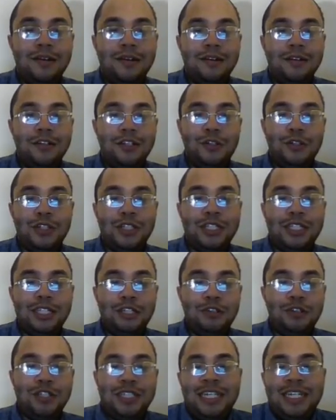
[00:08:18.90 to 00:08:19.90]
You
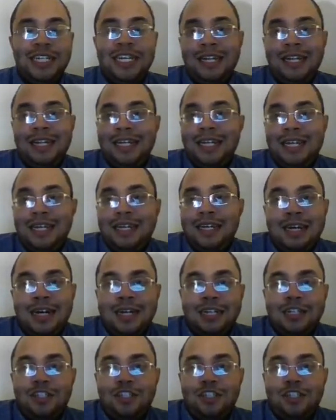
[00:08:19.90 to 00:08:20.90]
just kill any
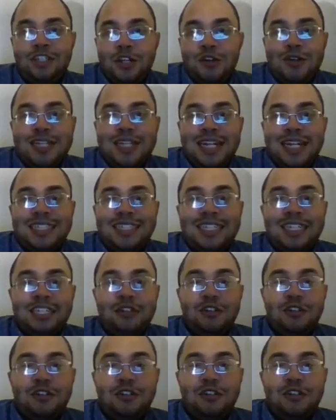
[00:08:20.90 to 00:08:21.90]
cutting stone and that's it.
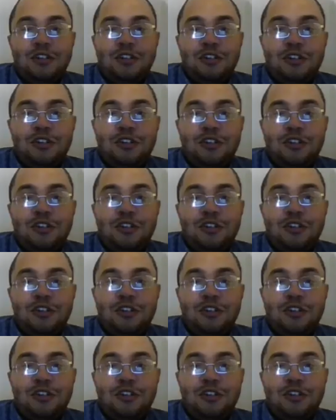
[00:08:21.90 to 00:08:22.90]
Your shape
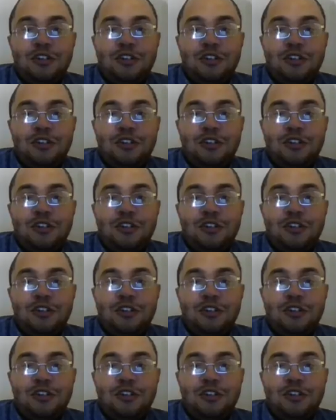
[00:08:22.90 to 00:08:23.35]
is pretty good.